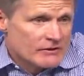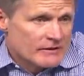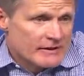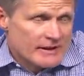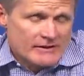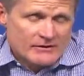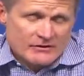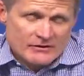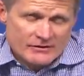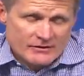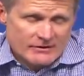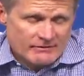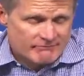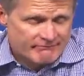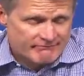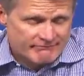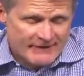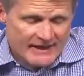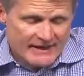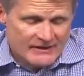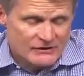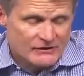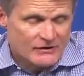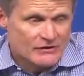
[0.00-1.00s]
and that's
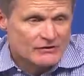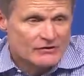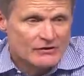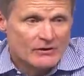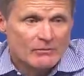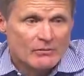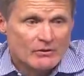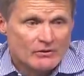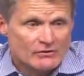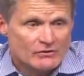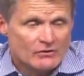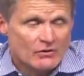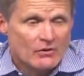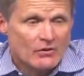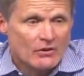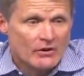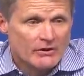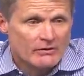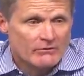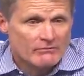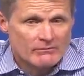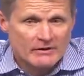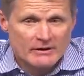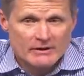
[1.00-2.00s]
that's the simple
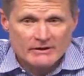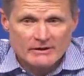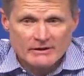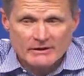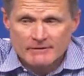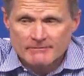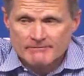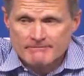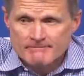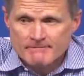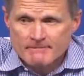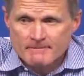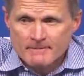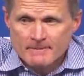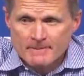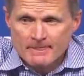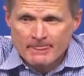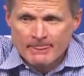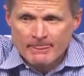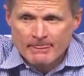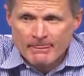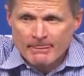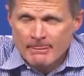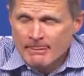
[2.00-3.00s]
story right there. Two
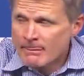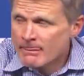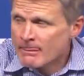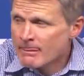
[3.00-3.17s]
more.